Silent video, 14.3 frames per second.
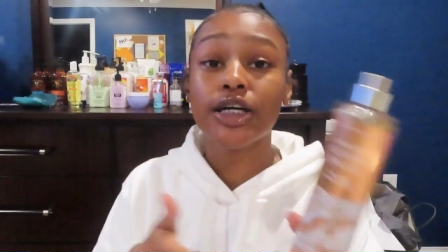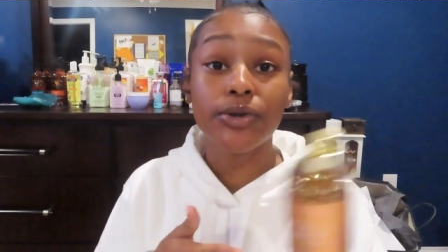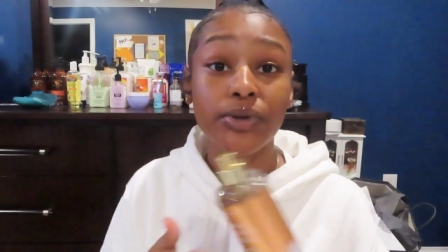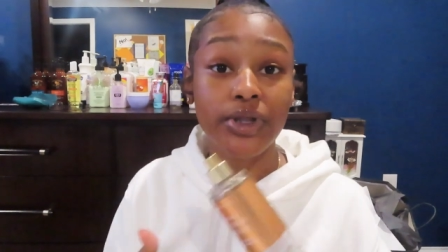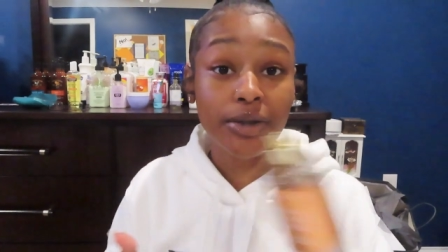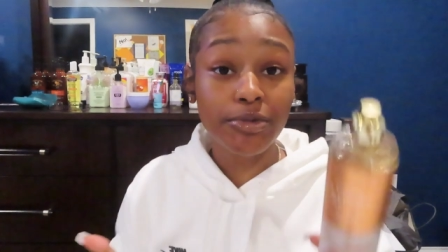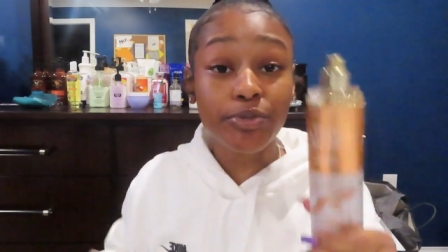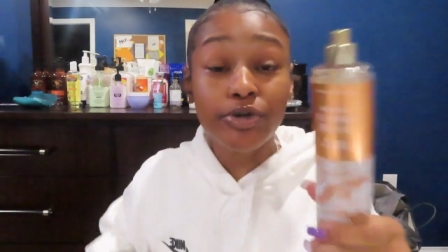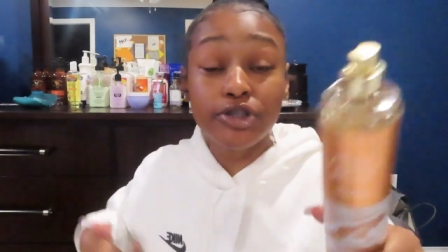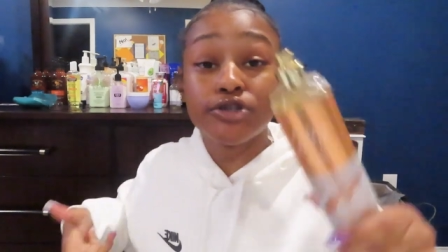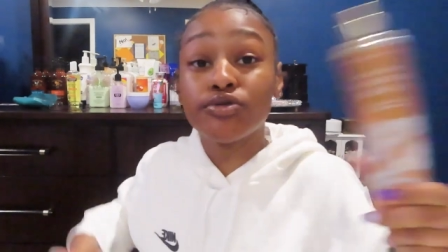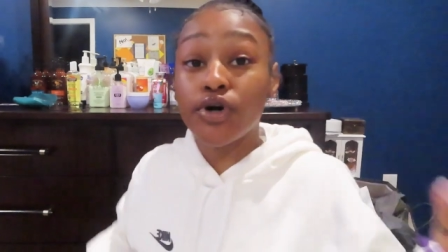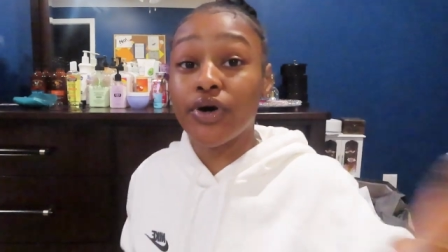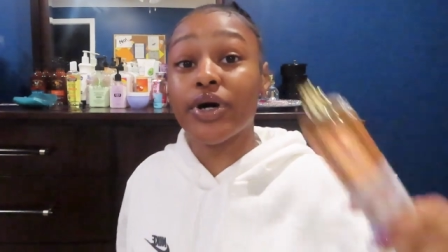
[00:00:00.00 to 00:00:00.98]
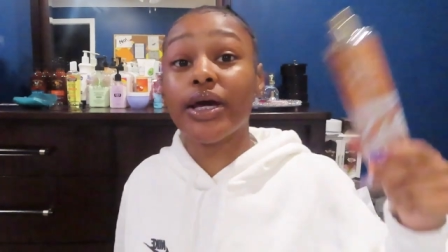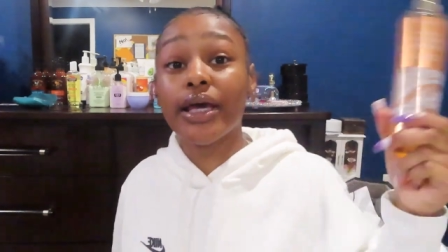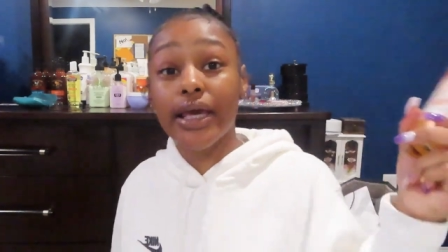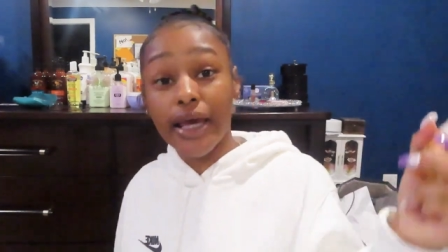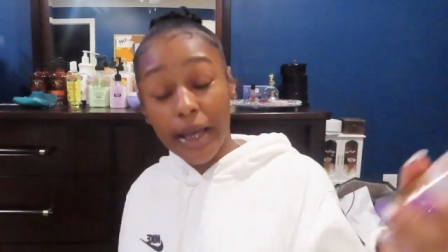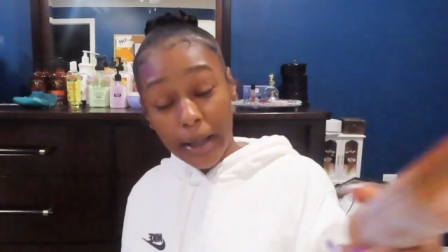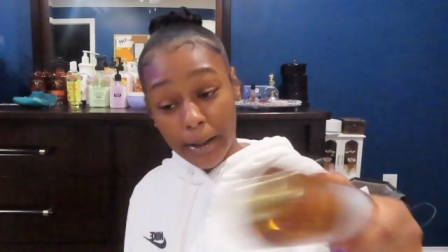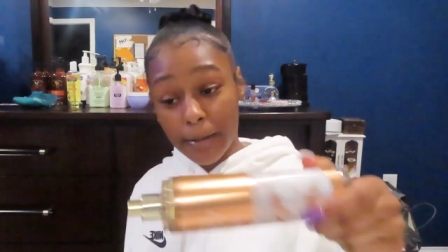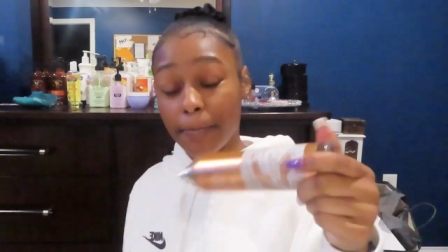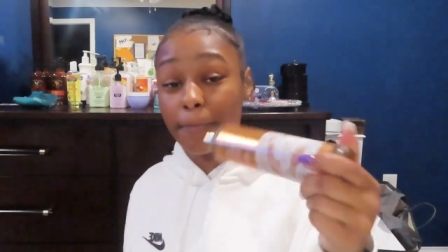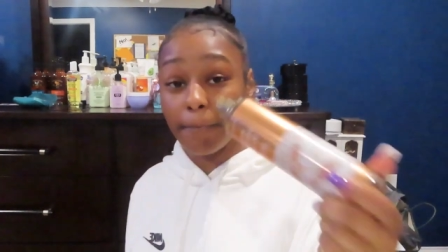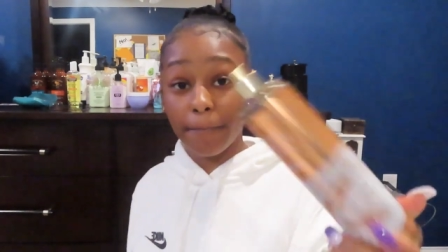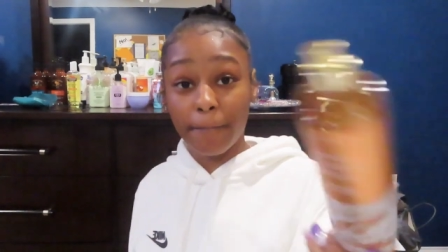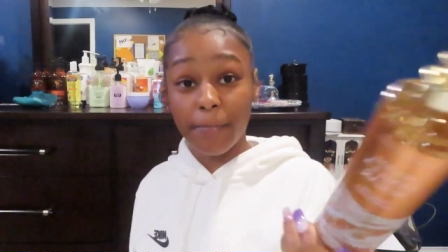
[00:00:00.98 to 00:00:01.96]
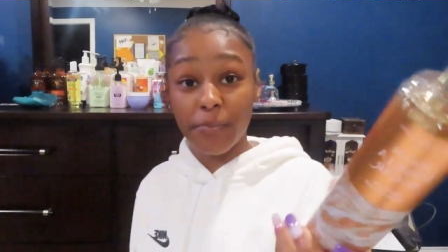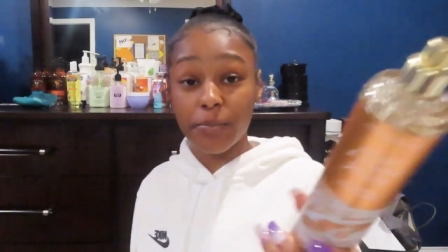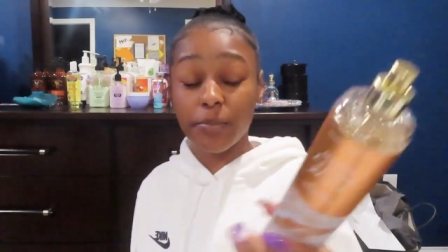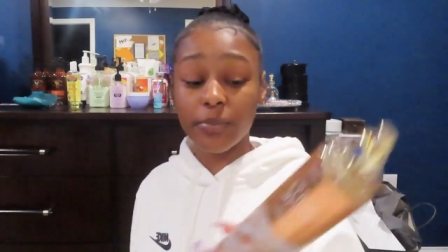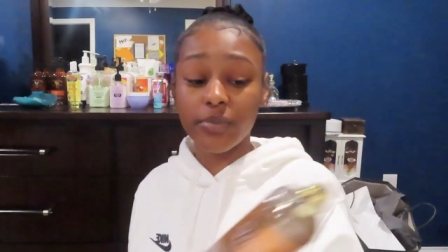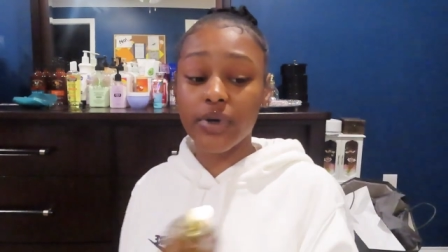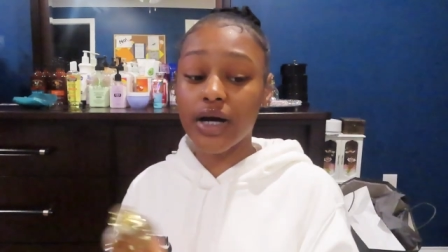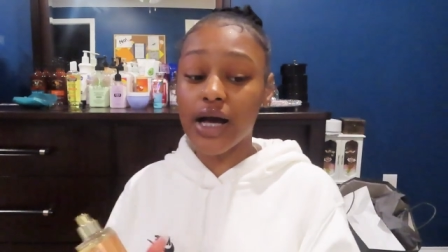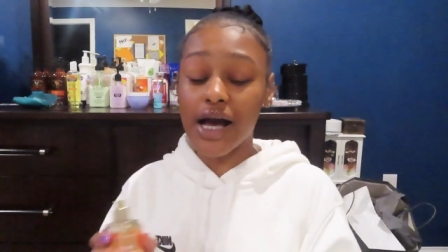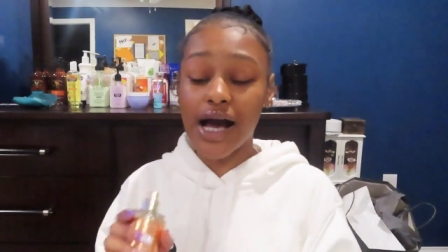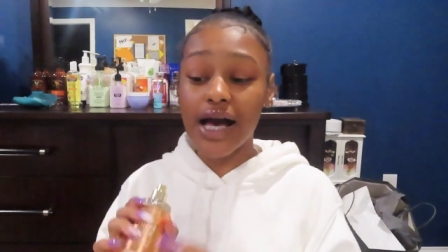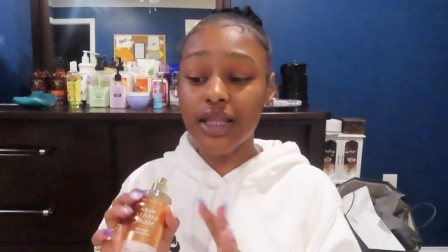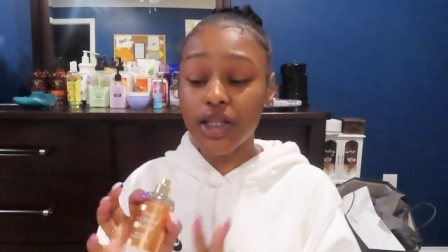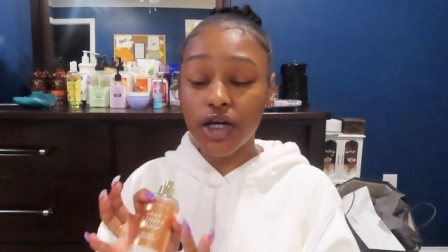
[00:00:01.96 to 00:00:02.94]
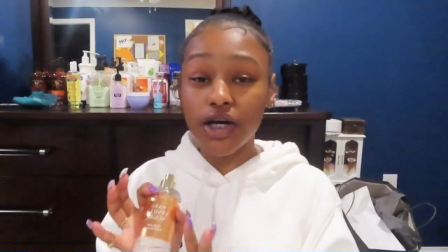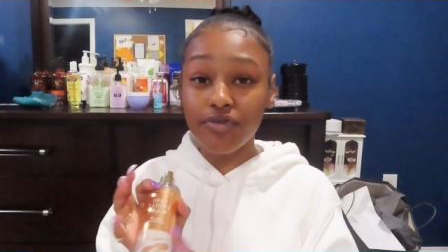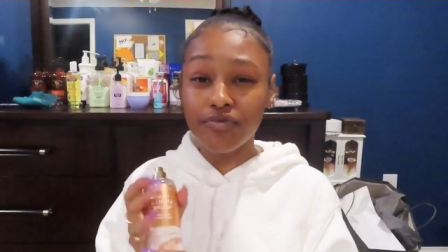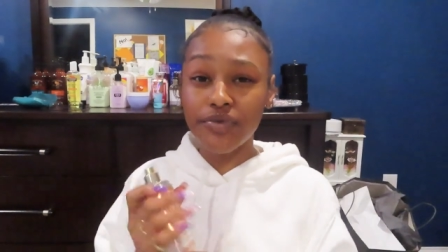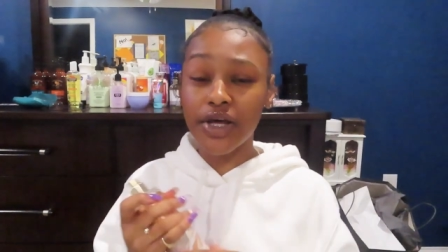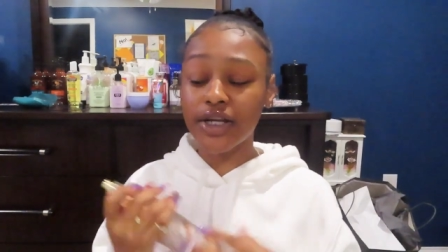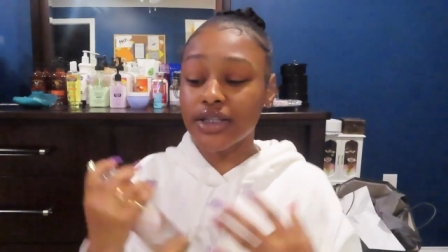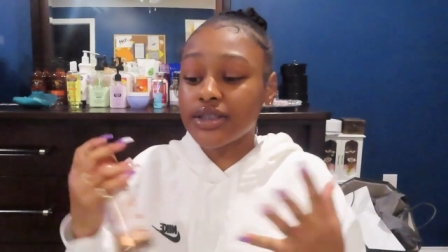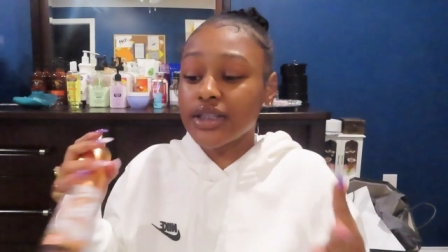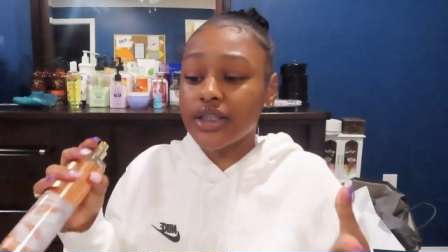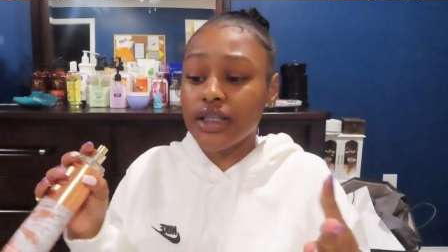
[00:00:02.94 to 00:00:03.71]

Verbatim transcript: well let me put you on gay. I love now this is the